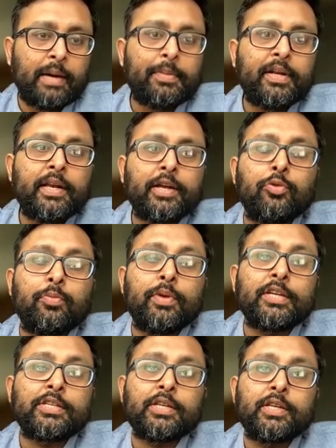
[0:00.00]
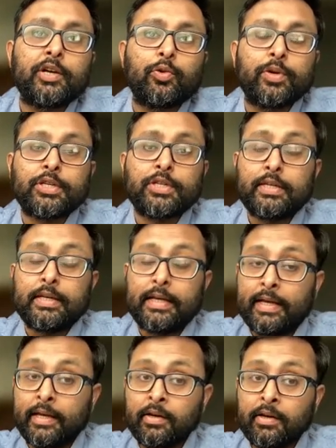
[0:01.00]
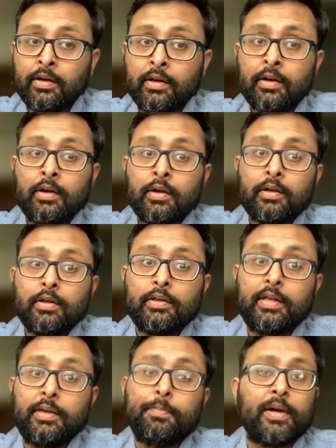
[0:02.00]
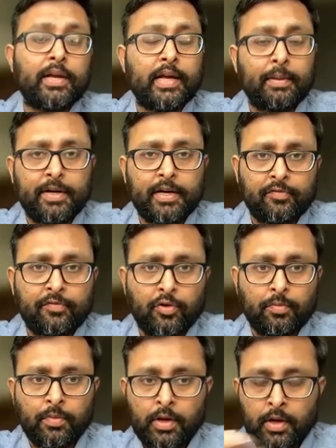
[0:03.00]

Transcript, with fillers: capital accumulation equation in the per capita form.